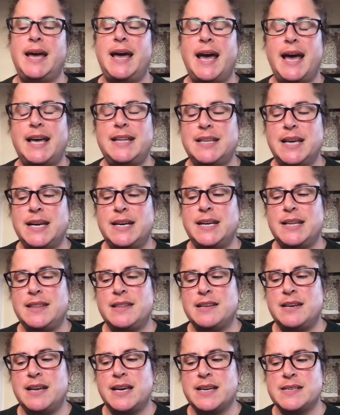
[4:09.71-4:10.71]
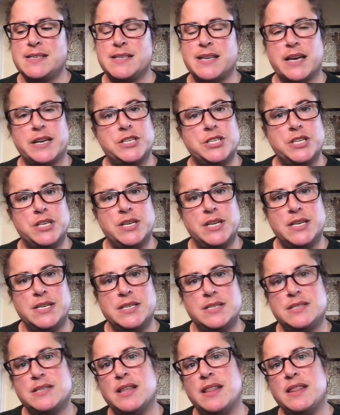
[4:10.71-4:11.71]
And then the next section
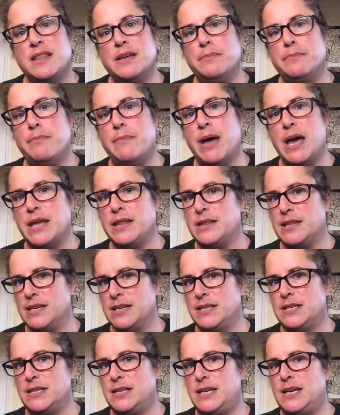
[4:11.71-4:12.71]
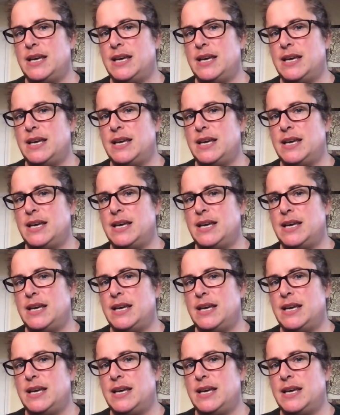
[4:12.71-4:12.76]
is the method.